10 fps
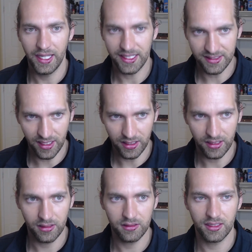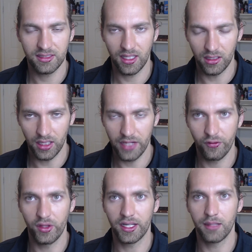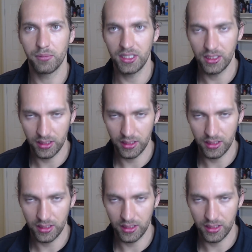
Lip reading: extend the life of the company